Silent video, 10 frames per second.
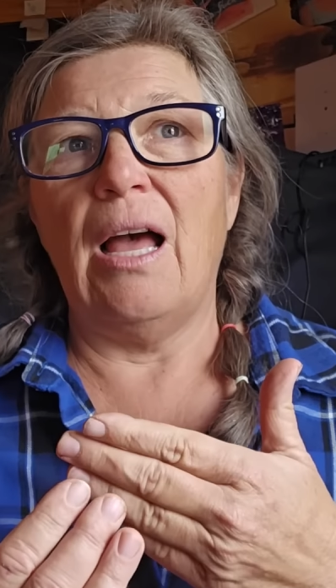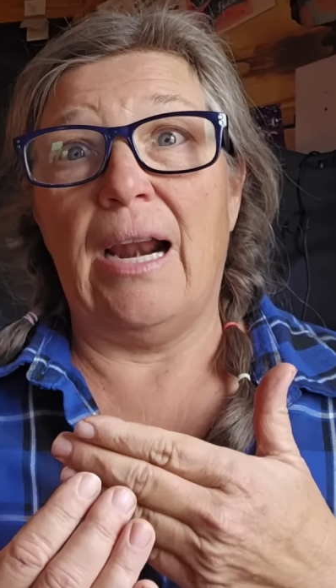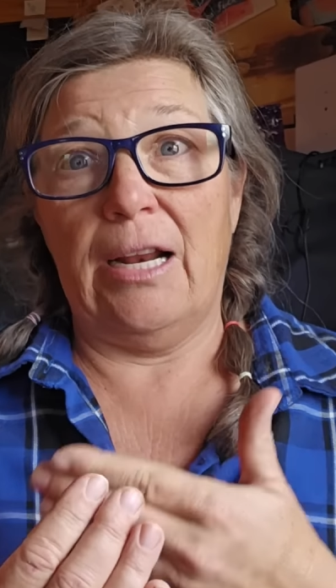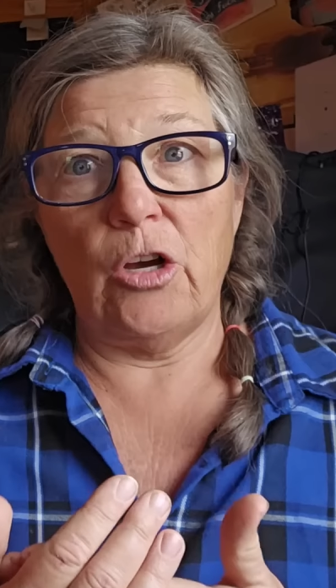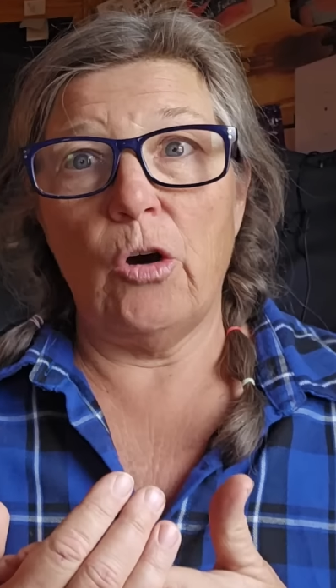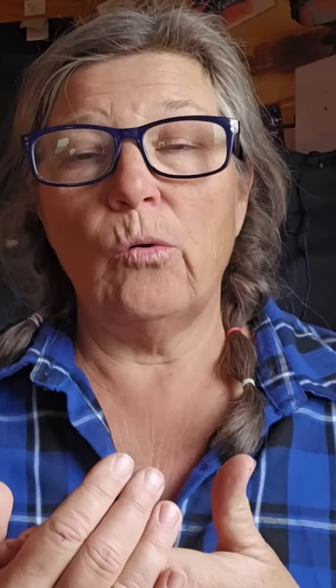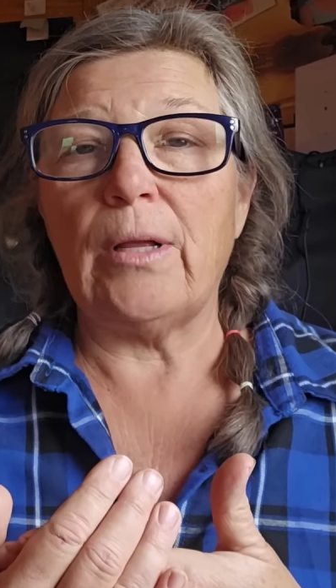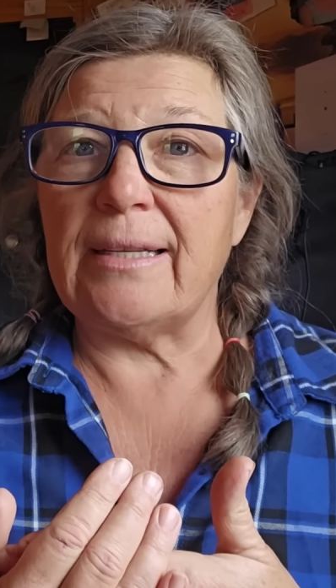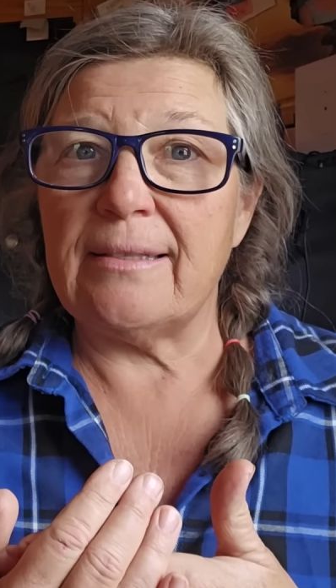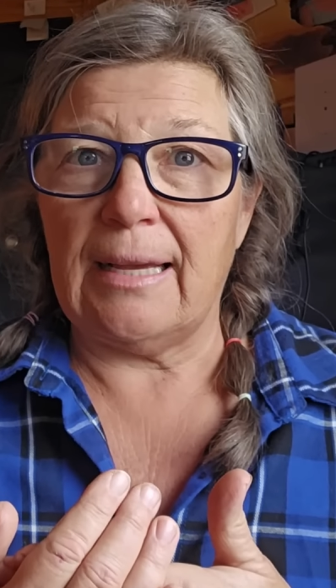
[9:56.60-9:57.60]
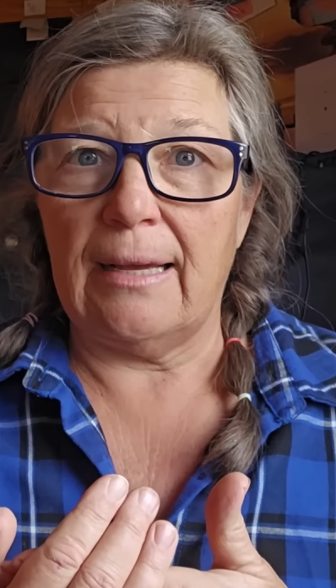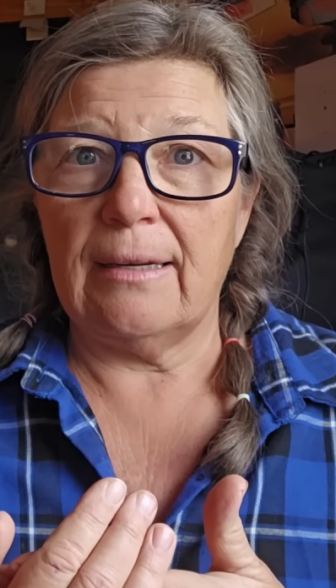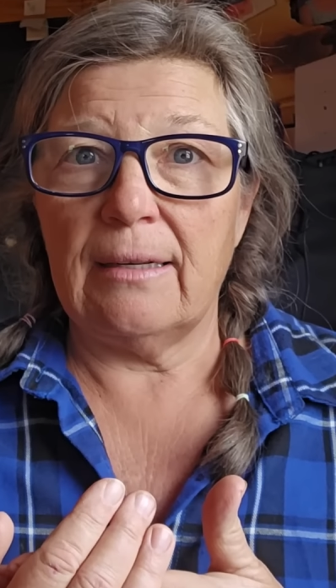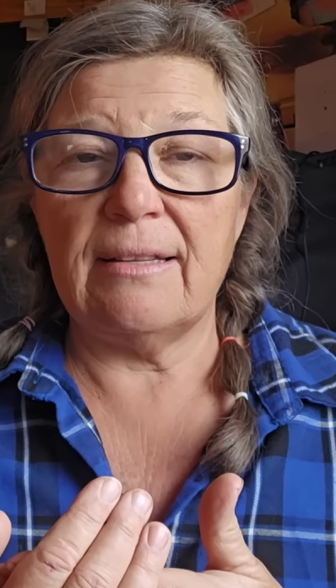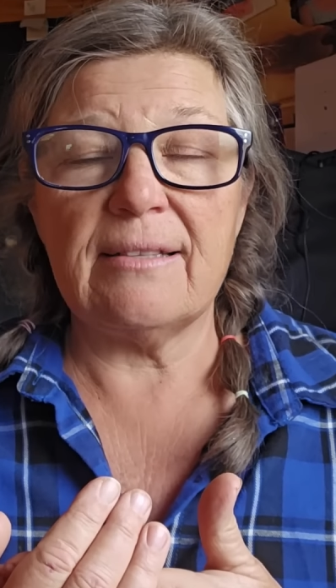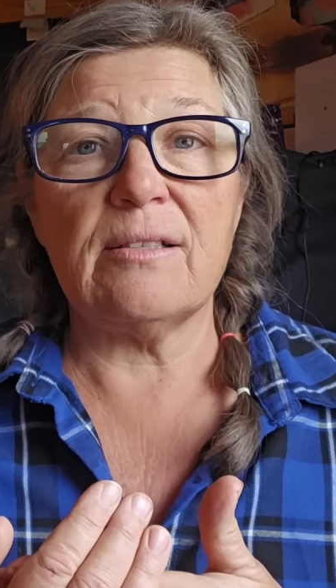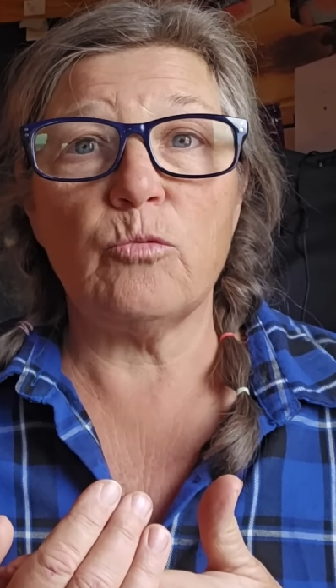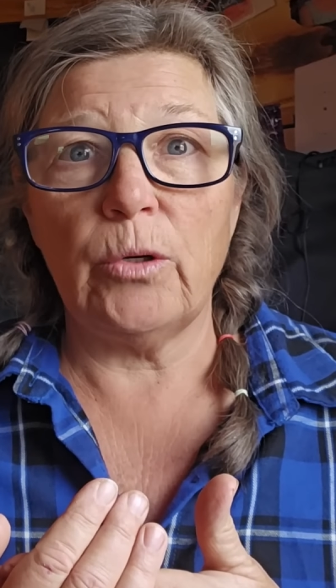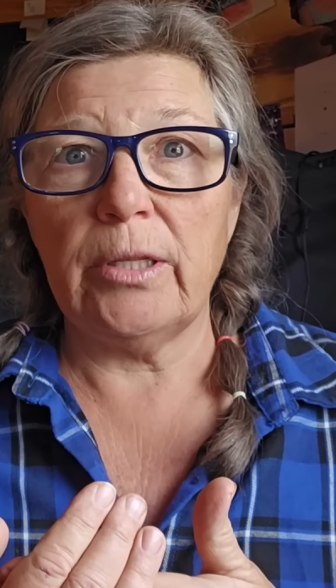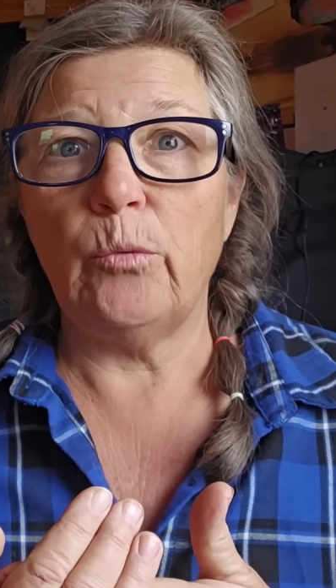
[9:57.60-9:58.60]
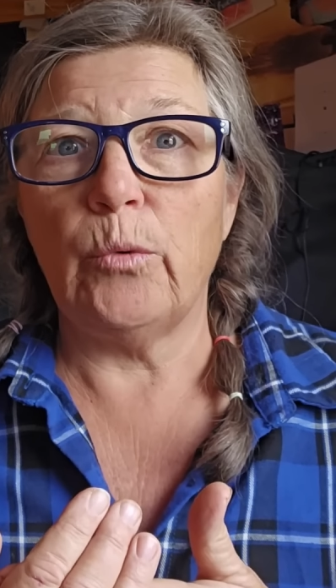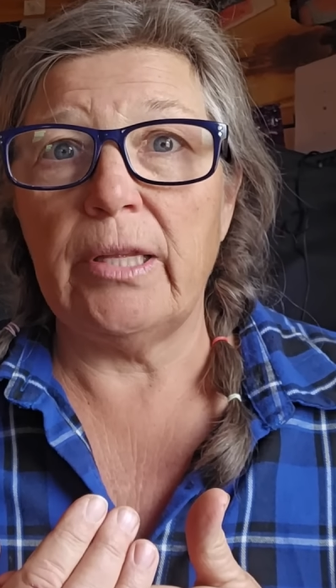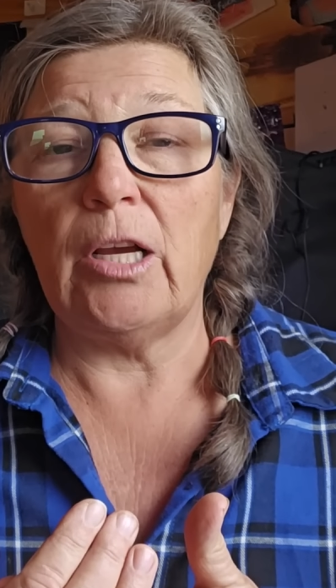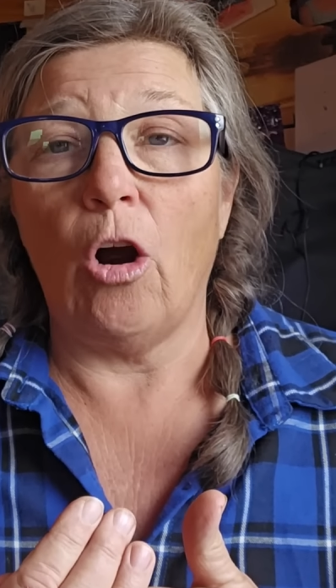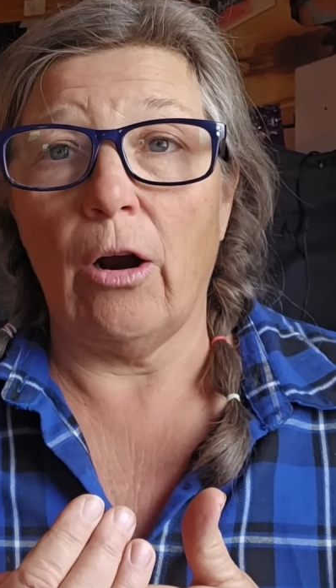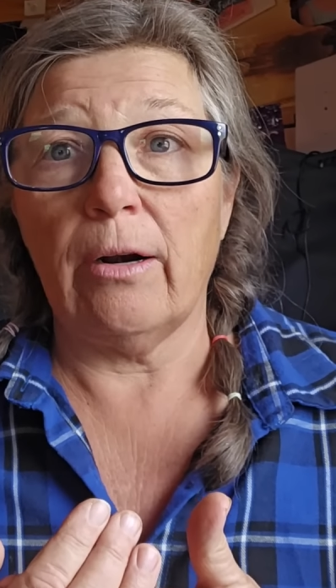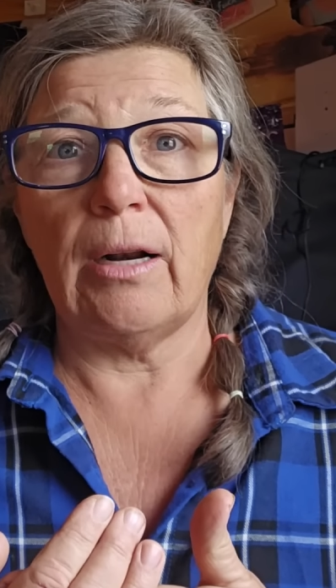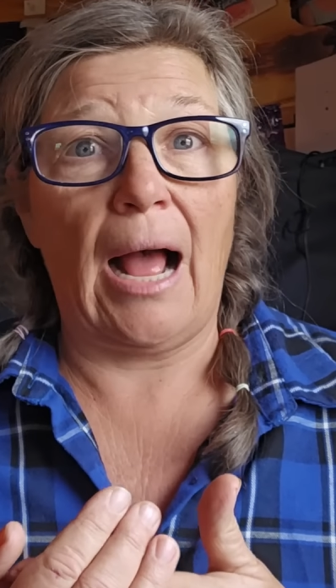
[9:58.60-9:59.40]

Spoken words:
And I know, like I said, this is really, really hard.